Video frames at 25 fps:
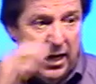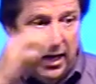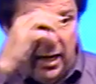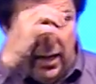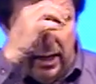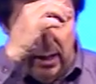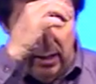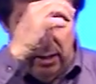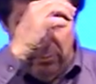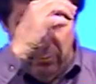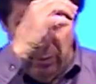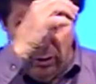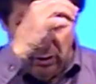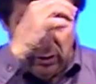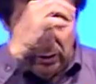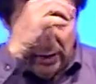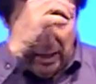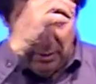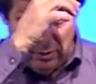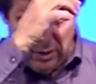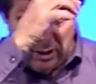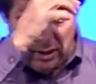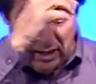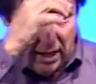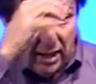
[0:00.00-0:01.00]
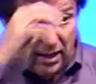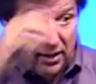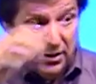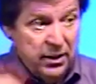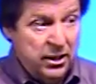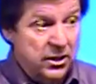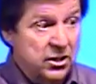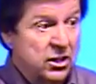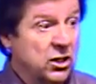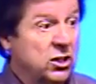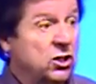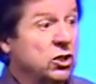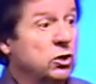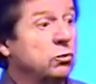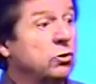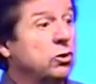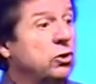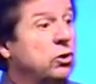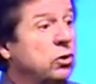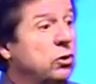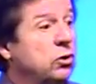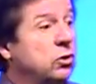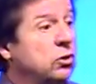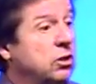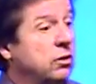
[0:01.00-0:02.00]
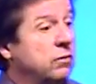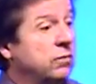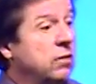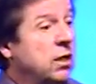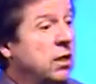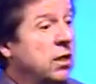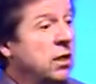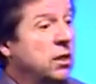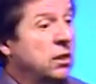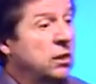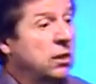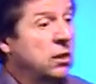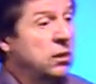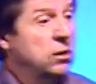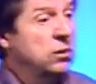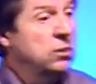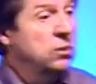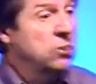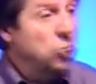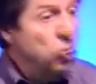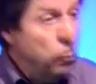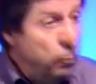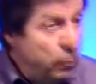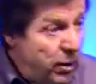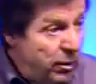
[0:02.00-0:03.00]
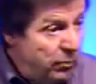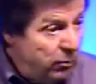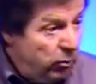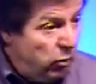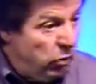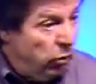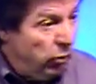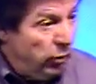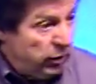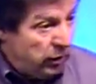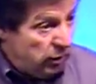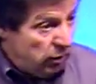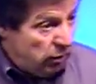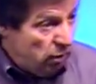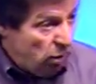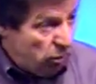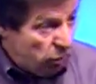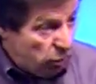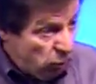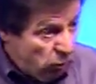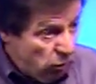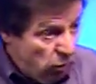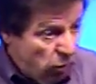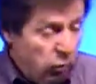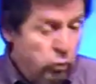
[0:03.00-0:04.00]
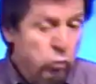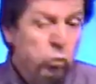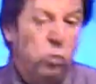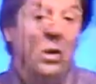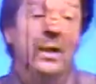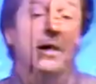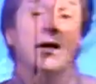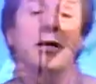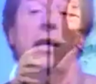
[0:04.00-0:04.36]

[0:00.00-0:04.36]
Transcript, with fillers: it, it, most time in the context is it was used of two people going along the road, one